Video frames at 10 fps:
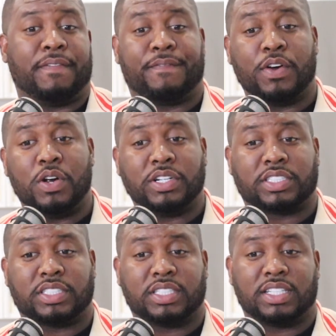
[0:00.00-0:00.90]
My
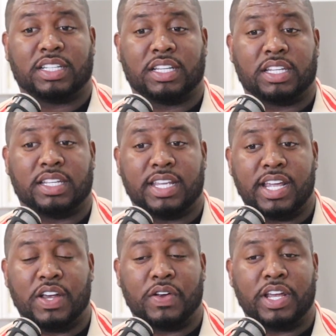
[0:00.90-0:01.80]
first
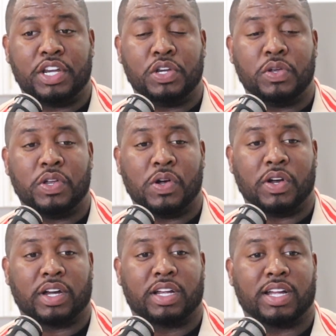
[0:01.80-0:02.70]
year in New
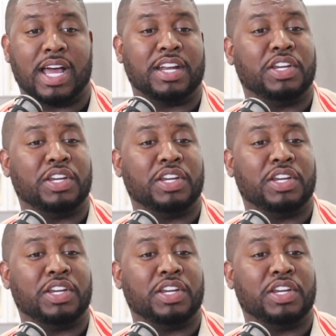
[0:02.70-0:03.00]
York,